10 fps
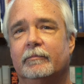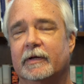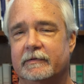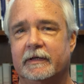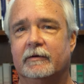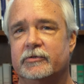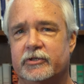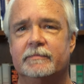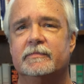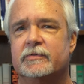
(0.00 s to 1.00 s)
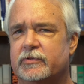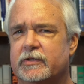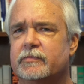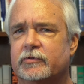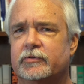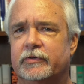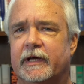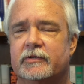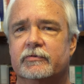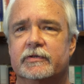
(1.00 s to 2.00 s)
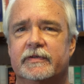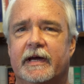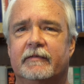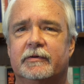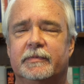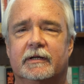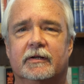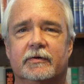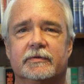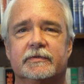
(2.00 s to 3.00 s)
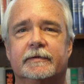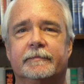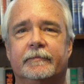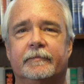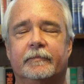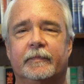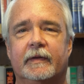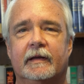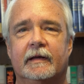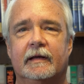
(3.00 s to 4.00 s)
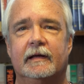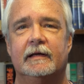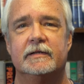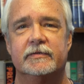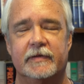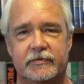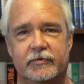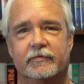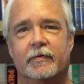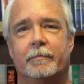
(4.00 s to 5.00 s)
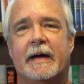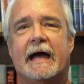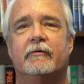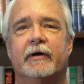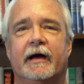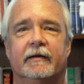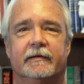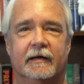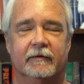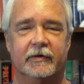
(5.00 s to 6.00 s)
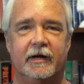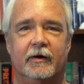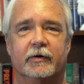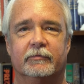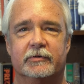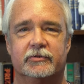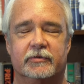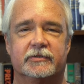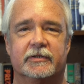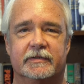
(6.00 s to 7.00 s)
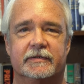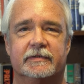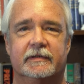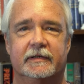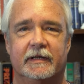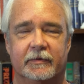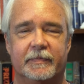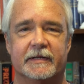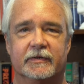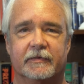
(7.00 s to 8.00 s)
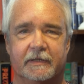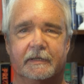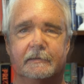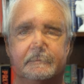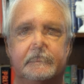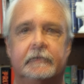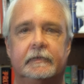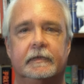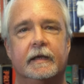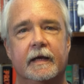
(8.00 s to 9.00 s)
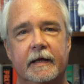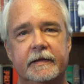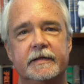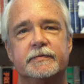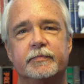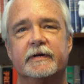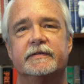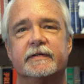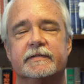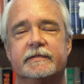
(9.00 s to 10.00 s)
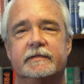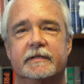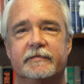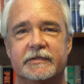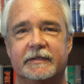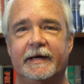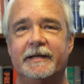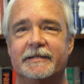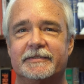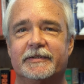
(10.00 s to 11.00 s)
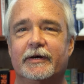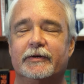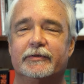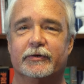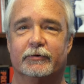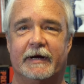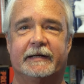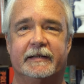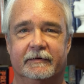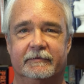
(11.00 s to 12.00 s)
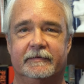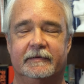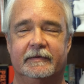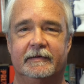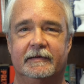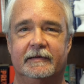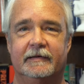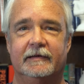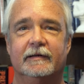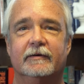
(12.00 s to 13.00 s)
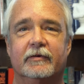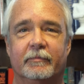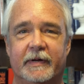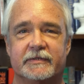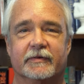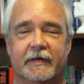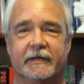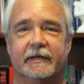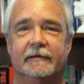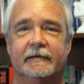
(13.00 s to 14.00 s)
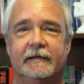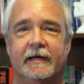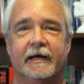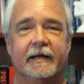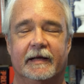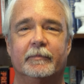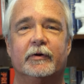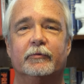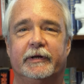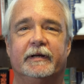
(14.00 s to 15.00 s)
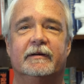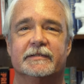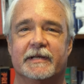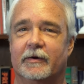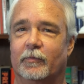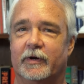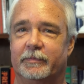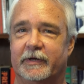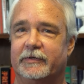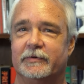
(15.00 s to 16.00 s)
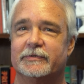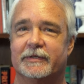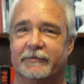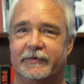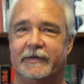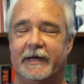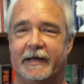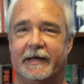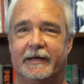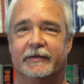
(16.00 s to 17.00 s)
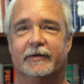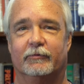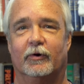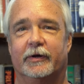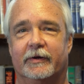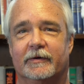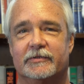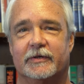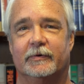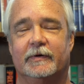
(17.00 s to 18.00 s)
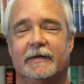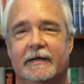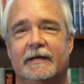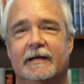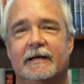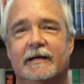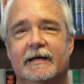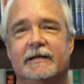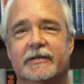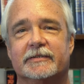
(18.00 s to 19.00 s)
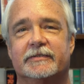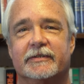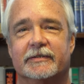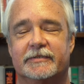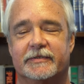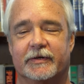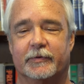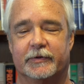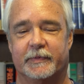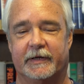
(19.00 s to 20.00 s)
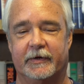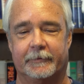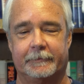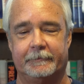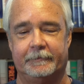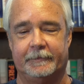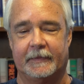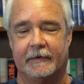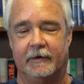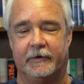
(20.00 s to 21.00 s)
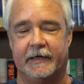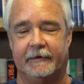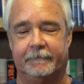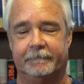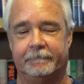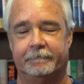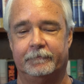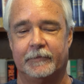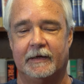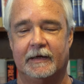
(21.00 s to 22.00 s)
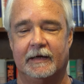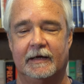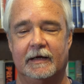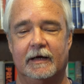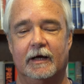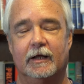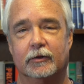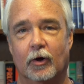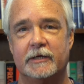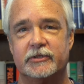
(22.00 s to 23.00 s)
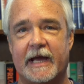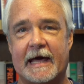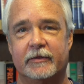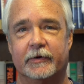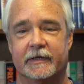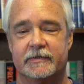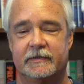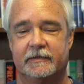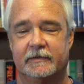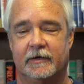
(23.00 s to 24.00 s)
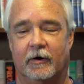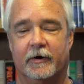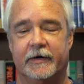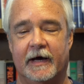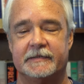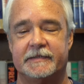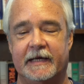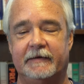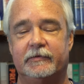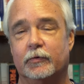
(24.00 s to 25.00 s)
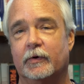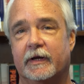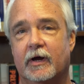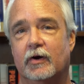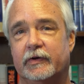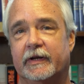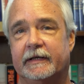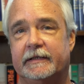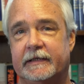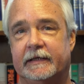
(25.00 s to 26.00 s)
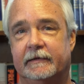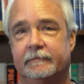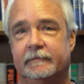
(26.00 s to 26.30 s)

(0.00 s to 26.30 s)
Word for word: But you know, gyms gyms are too dangerous. They have to be closed. So that's sort of the background of the current restrictions in Pennsylvania. And this brings us to this latest directive from Pennsylvania and I'm going to read it because I don't want to be accused of getting anything wrong here. So just just stick with me here. Okay. Large gatherings are not safe during COVID-19.